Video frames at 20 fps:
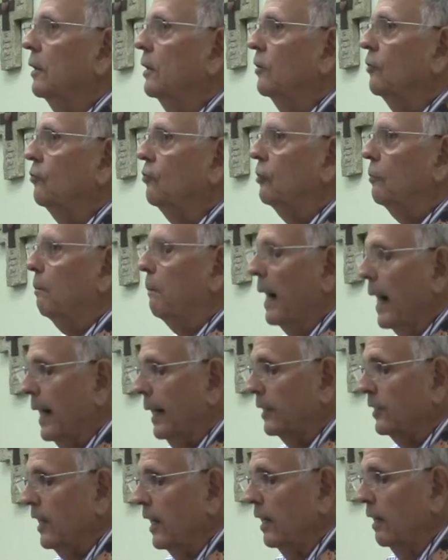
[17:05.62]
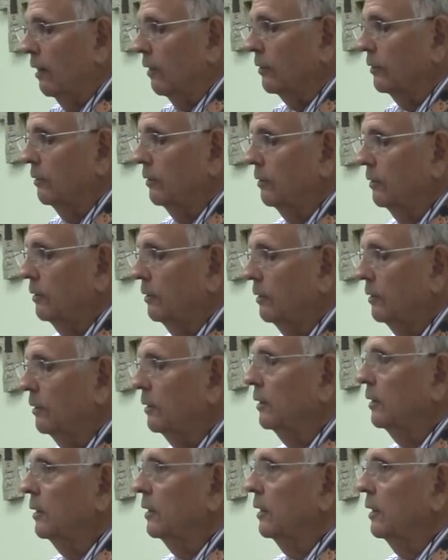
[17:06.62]
She backed out
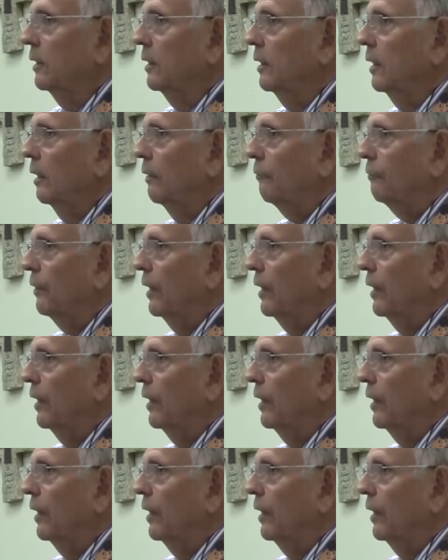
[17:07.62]
and